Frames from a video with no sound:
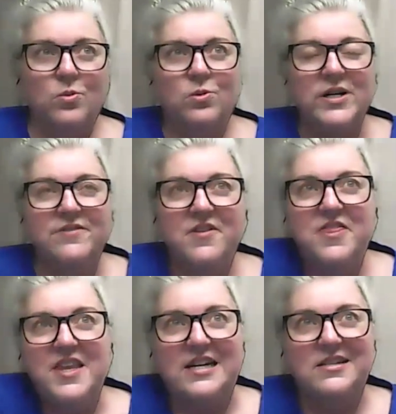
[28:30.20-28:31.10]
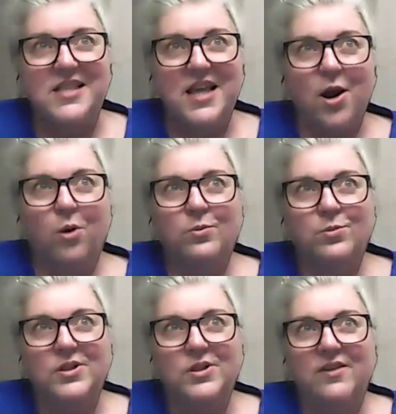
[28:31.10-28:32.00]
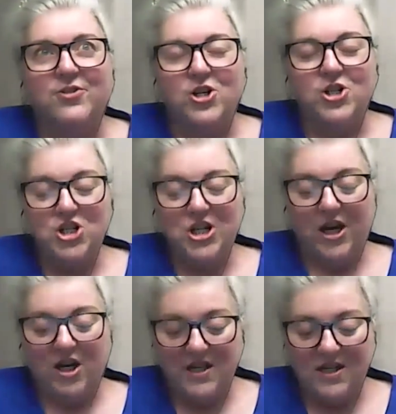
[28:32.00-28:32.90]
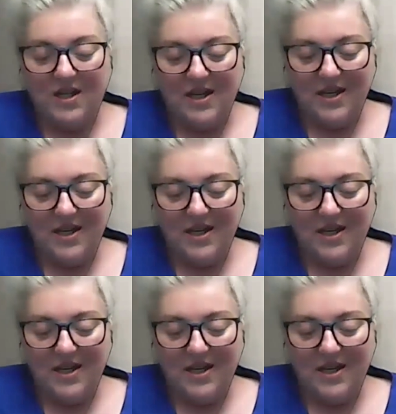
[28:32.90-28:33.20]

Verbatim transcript: one of the things that I would love for you to share is,